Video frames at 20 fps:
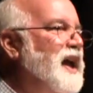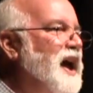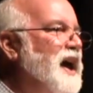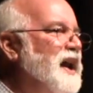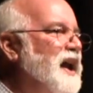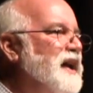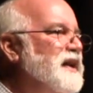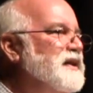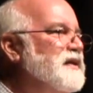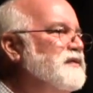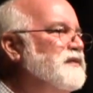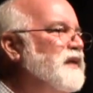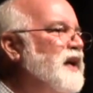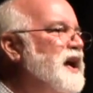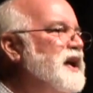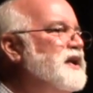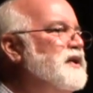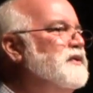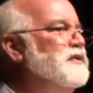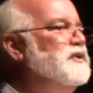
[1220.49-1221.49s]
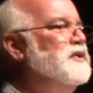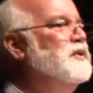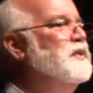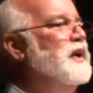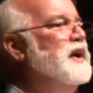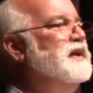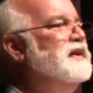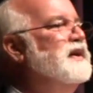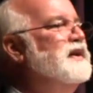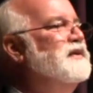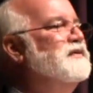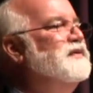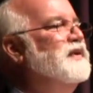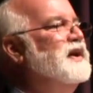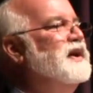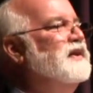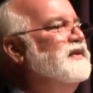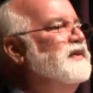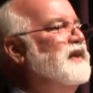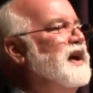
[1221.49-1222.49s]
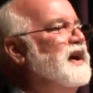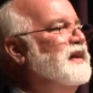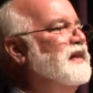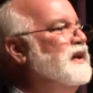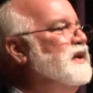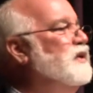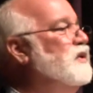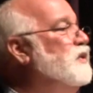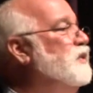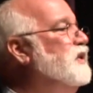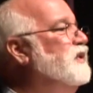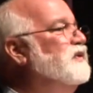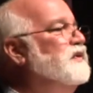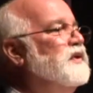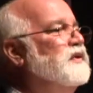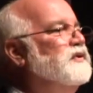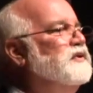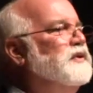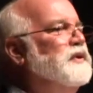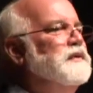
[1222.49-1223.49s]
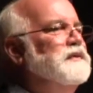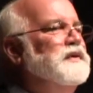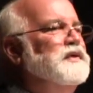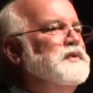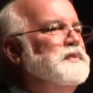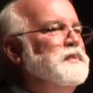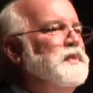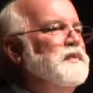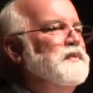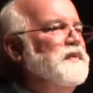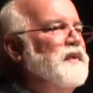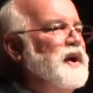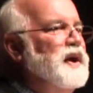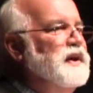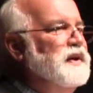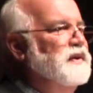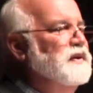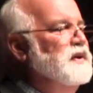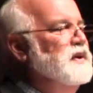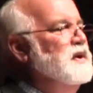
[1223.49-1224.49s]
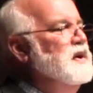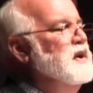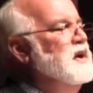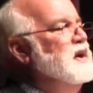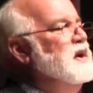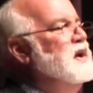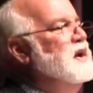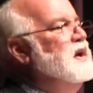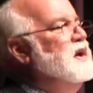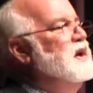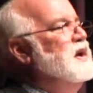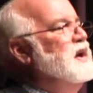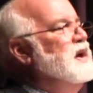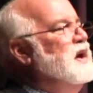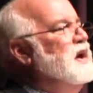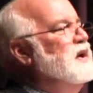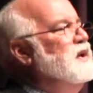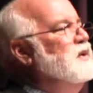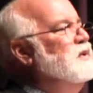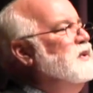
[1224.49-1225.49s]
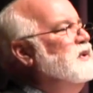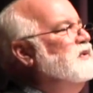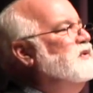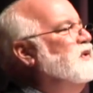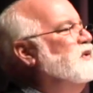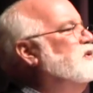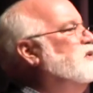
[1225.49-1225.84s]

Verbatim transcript: And I defy you to identify exactly who is the service provider and who is the